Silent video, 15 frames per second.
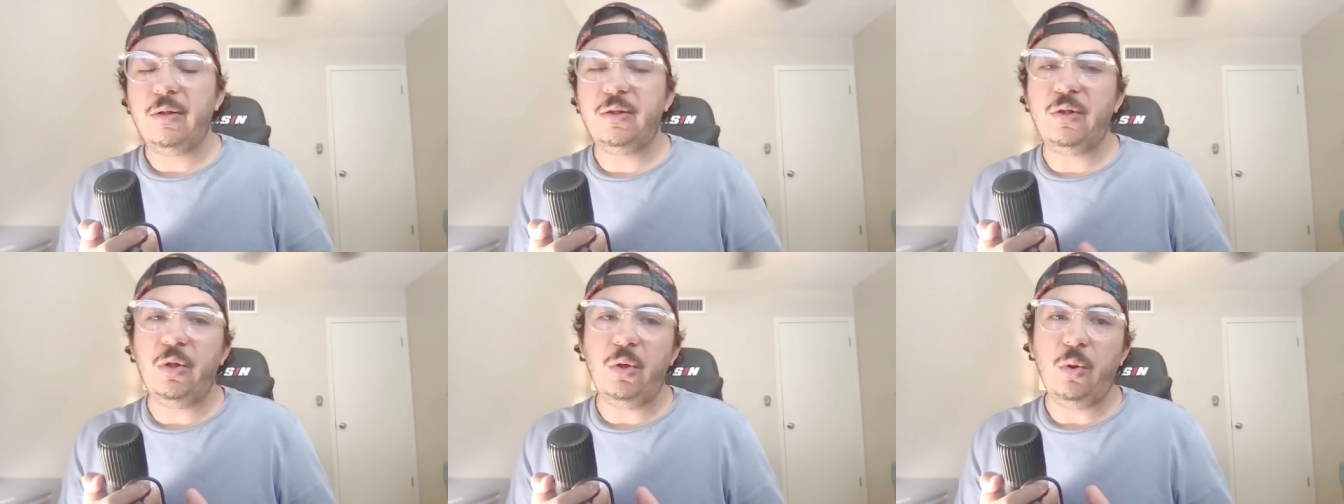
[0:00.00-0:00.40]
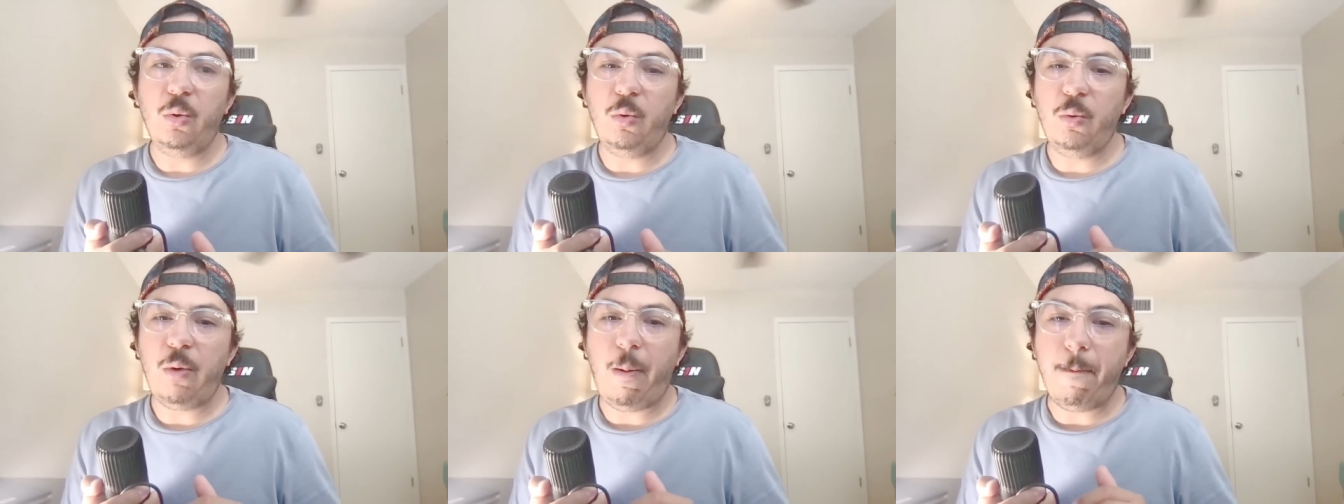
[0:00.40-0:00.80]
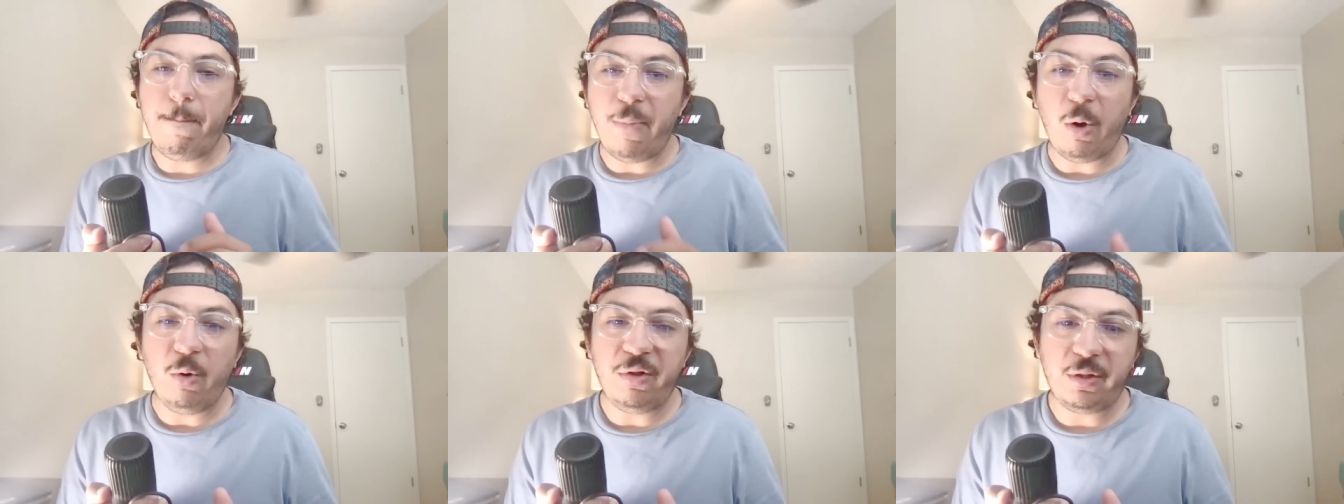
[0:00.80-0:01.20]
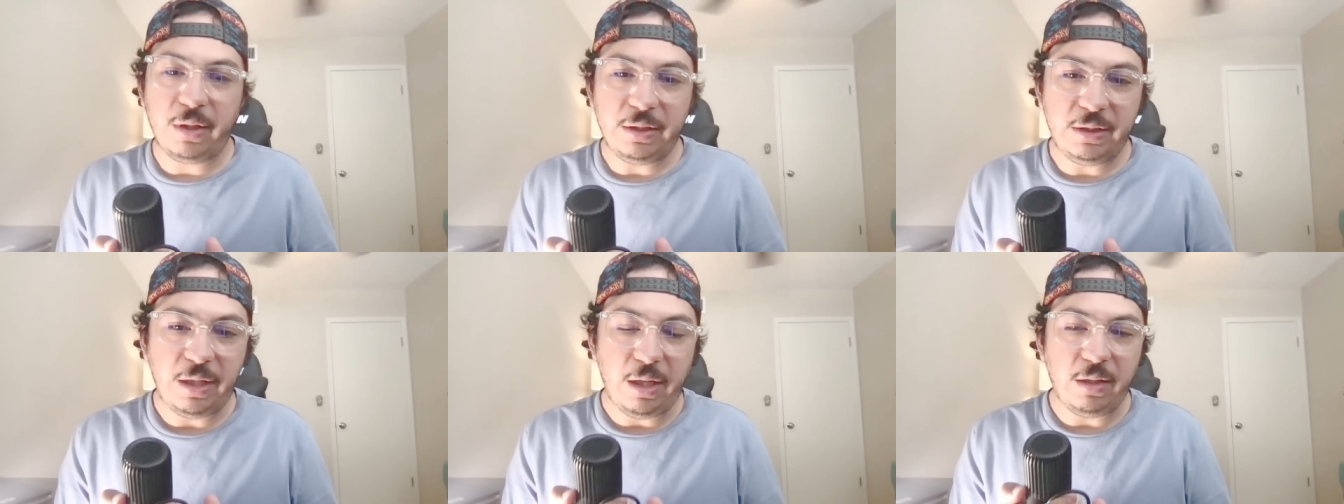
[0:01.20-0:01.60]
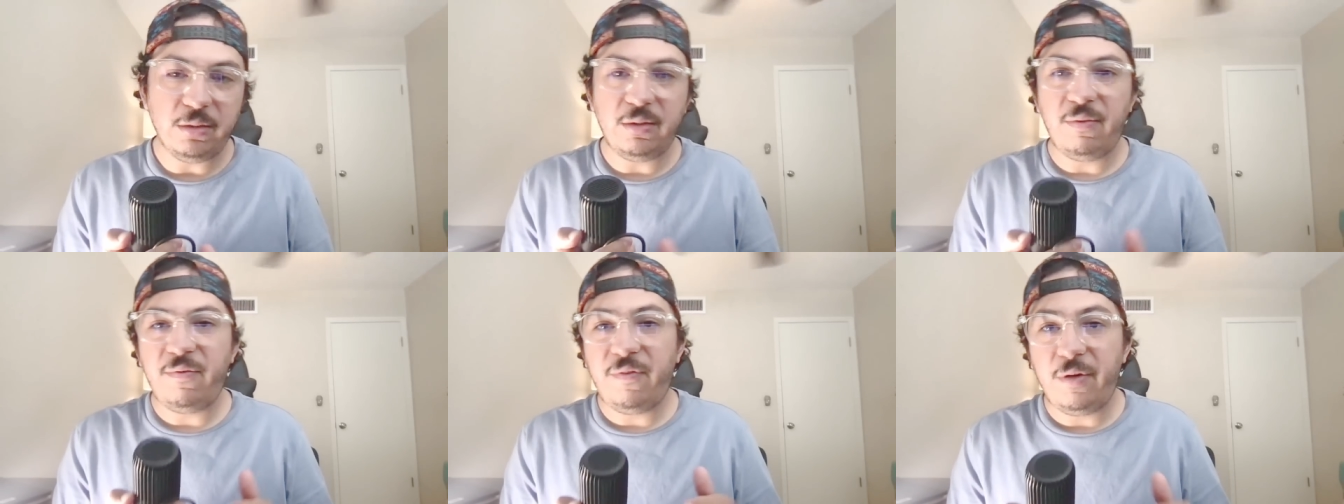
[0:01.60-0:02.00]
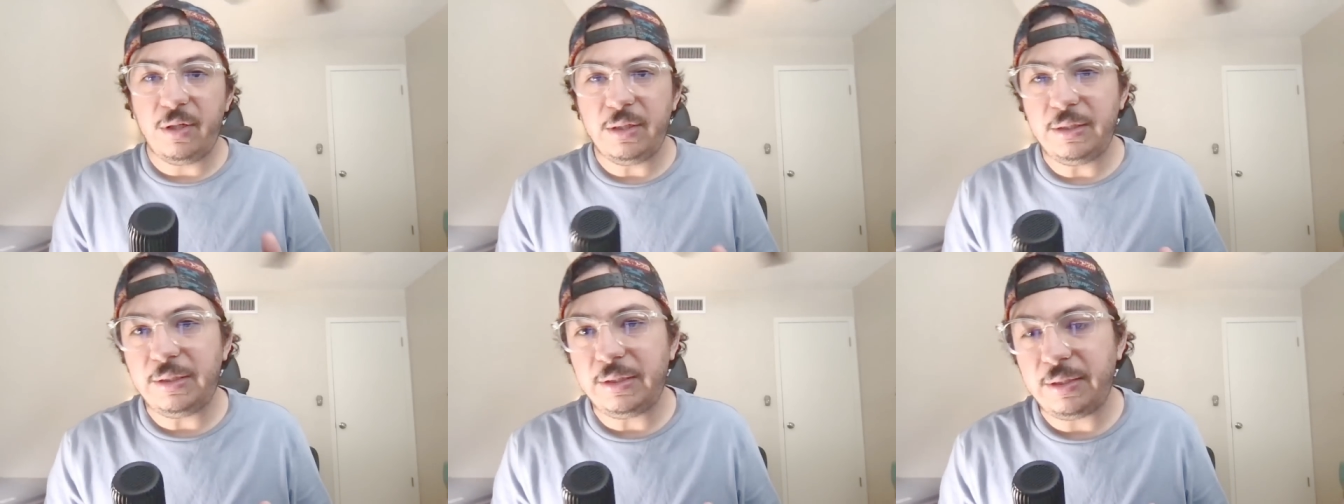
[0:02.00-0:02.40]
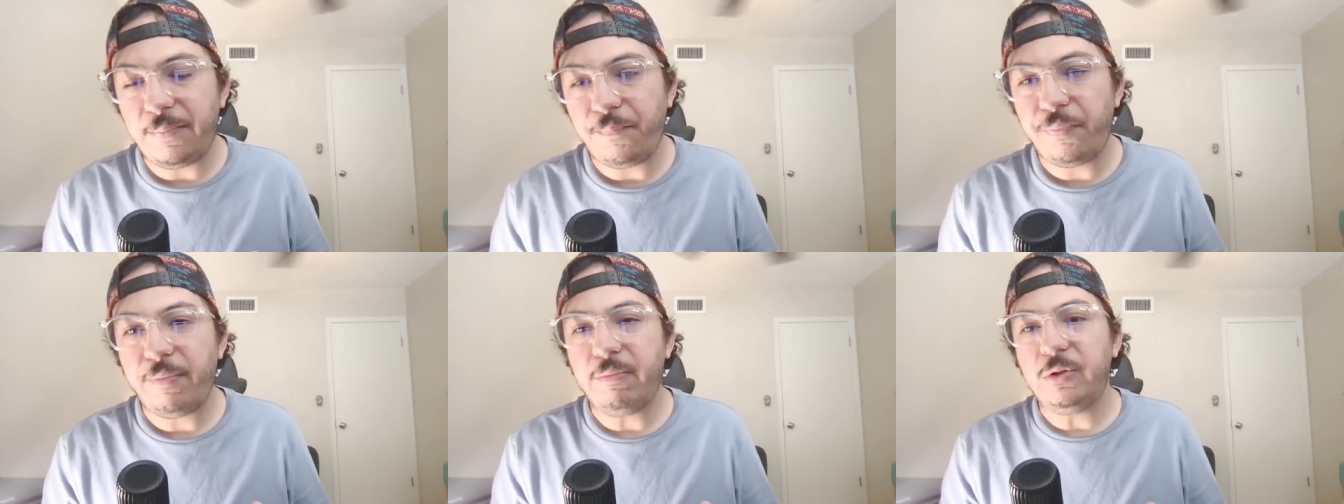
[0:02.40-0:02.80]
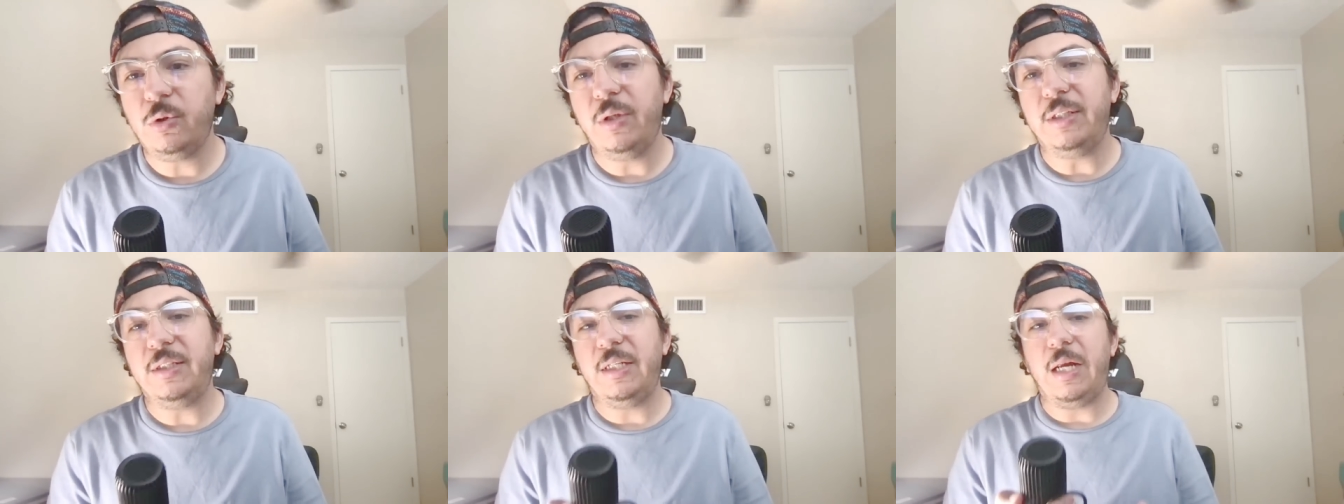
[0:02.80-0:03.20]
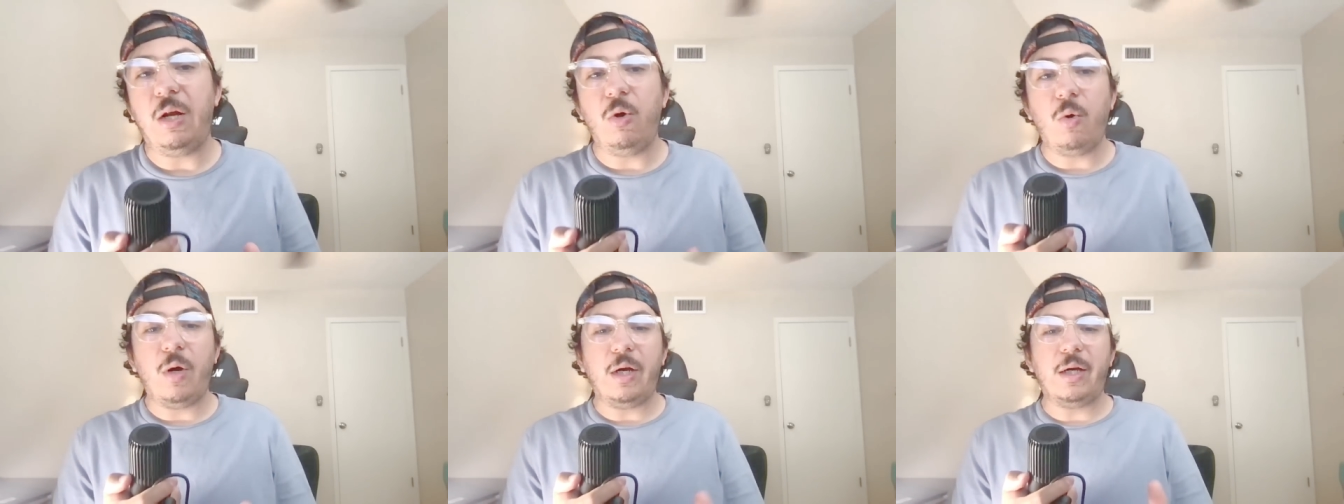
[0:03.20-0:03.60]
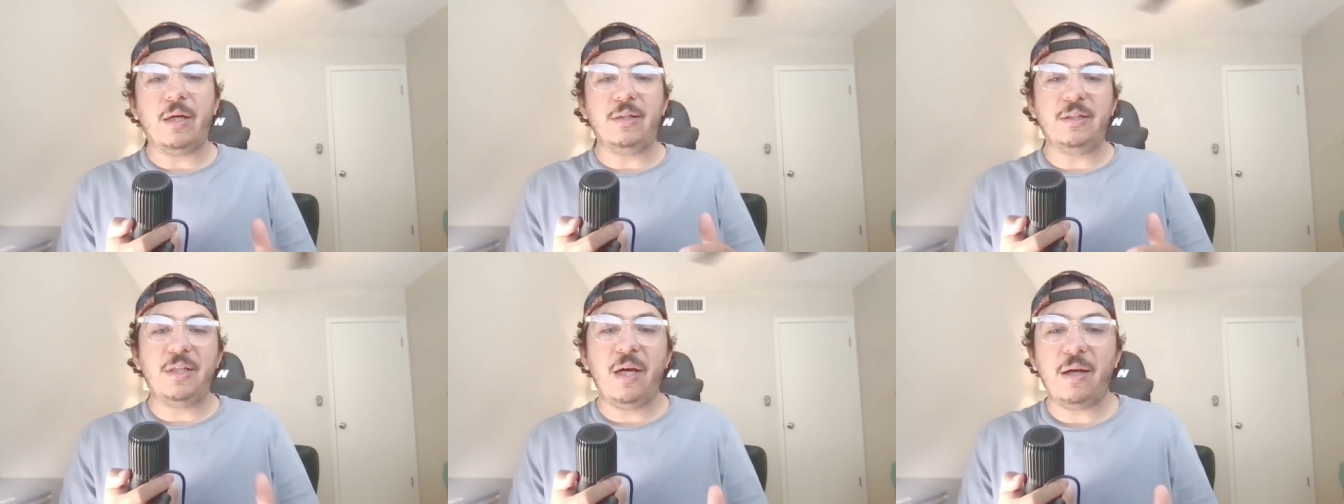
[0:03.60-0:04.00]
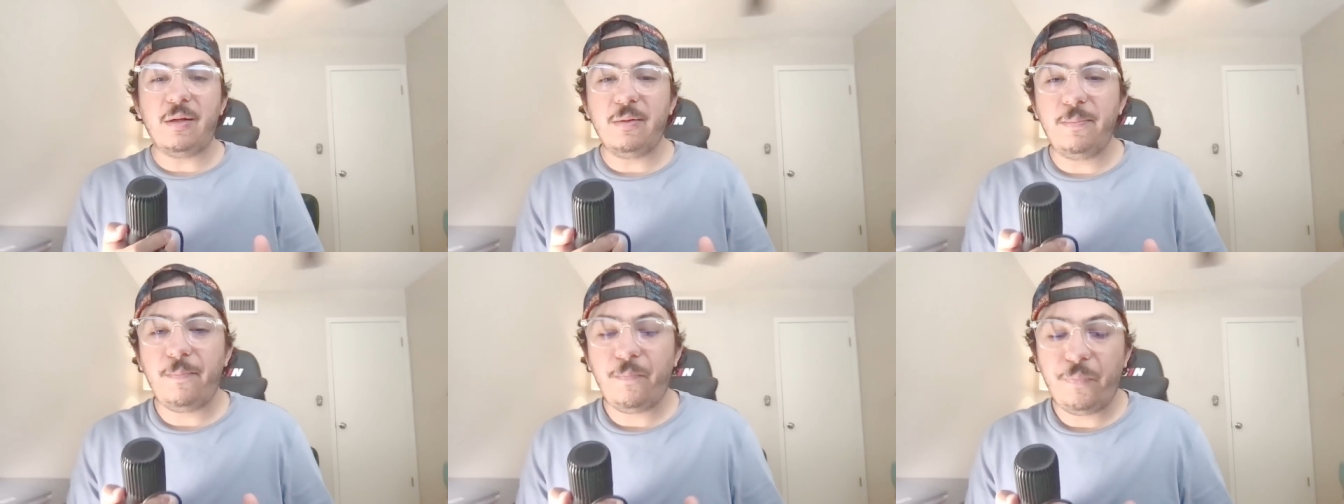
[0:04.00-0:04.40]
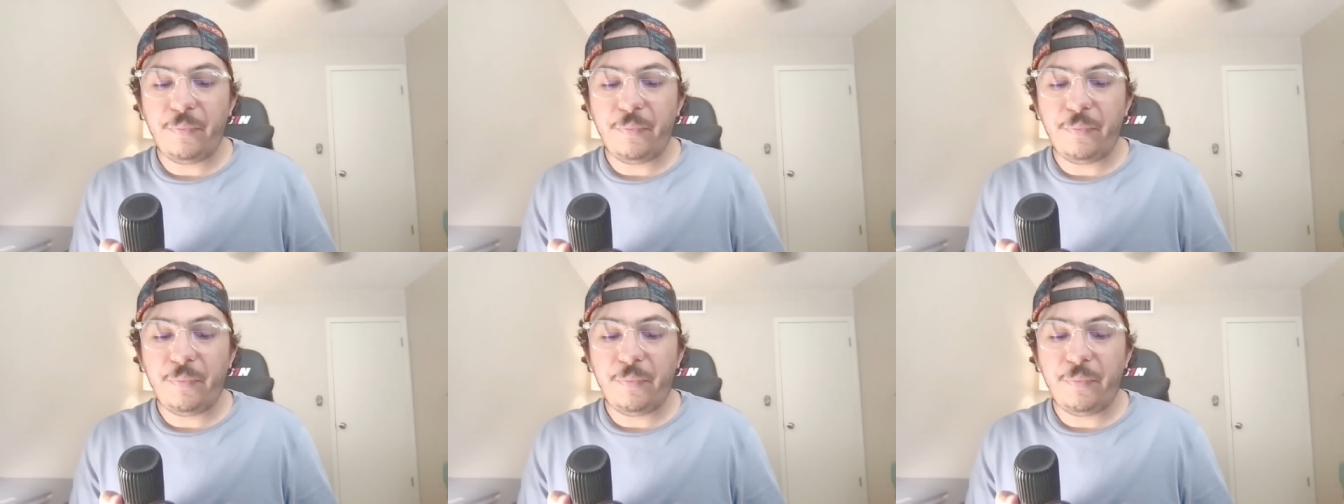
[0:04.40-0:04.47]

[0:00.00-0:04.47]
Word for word: to both cartels. First to the Sinaloa cartel,